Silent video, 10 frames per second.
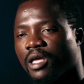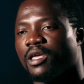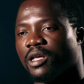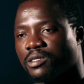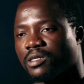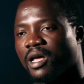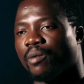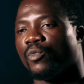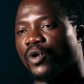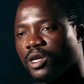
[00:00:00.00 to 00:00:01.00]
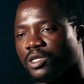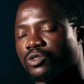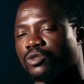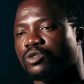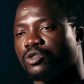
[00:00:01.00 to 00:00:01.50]
yes, I'm ready
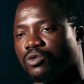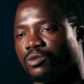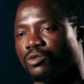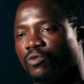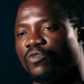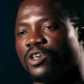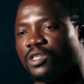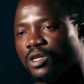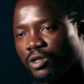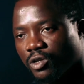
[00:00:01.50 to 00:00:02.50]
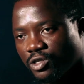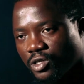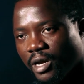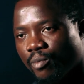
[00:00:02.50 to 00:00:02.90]
to face the industry.